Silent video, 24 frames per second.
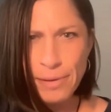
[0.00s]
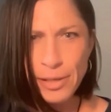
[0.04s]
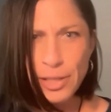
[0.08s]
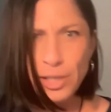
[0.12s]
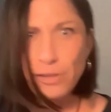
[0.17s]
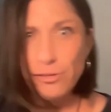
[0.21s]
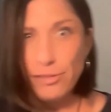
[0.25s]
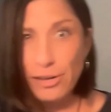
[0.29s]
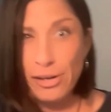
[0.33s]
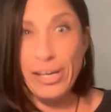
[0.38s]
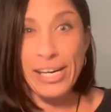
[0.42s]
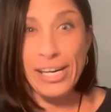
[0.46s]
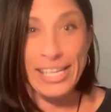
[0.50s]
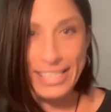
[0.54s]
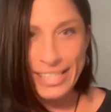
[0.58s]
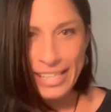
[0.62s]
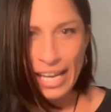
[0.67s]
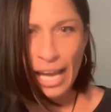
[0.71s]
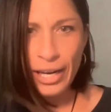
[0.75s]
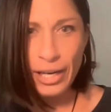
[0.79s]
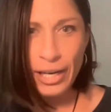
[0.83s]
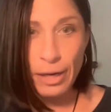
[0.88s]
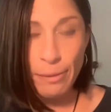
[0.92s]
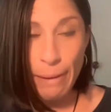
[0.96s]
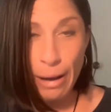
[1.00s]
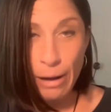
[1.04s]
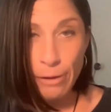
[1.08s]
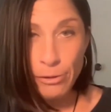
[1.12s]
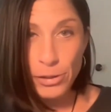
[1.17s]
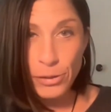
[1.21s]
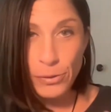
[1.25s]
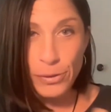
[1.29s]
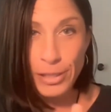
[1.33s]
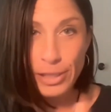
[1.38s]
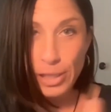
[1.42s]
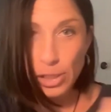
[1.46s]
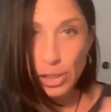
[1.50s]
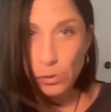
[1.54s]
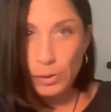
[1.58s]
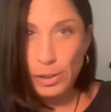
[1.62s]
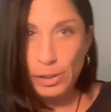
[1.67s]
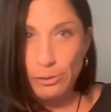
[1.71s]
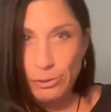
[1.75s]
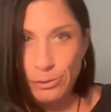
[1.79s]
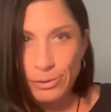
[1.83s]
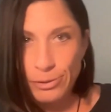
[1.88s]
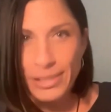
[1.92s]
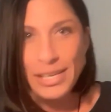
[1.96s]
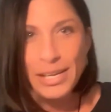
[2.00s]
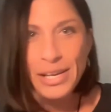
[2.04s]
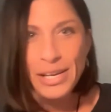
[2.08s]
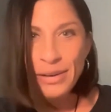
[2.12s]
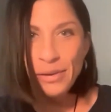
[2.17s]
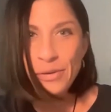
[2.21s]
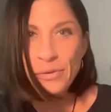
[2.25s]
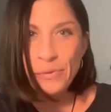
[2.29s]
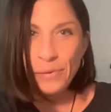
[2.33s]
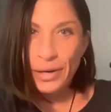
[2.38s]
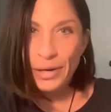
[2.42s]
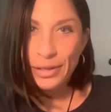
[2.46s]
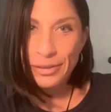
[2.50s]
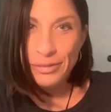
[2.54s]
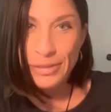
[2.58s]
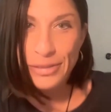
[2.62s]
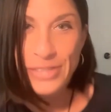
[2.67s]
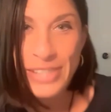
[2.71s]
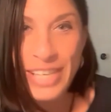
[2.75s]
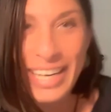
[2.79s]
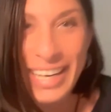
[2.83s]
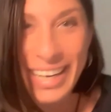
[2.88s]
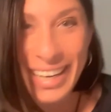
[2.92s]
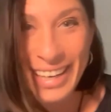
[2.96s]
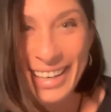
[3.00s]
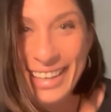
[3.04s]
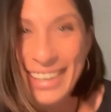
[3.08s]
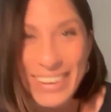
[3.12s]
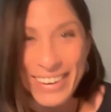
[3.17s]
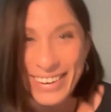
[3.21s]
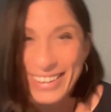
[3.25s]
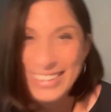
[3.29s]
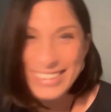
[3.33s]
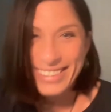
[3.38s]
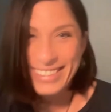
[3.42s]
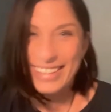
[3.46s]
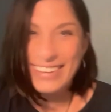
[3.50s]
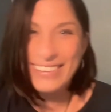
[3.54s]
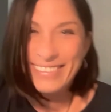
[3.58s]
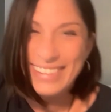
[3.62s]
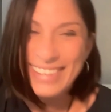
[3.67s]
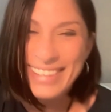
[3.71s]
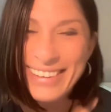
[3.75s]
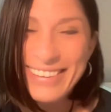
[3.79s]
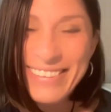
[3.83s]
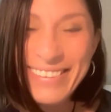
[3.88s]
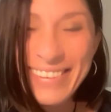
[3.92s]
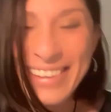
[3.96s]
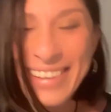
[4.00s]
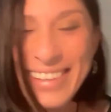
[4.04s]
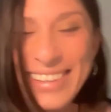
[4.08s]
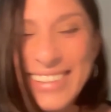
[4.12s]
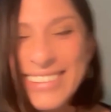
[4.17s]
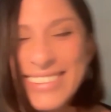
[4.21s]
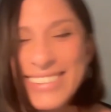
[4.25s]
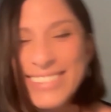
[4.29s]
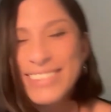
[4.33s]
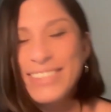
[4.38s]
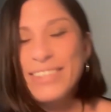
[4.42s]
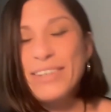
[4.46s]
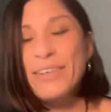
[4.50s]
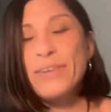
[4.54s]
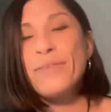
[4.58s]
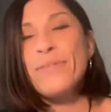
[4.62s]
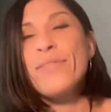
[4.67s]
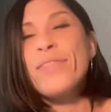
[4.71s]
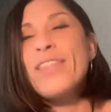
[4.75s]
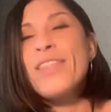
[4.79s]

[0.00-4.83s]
but you're very excited about doing this weird routine or something. Right. So,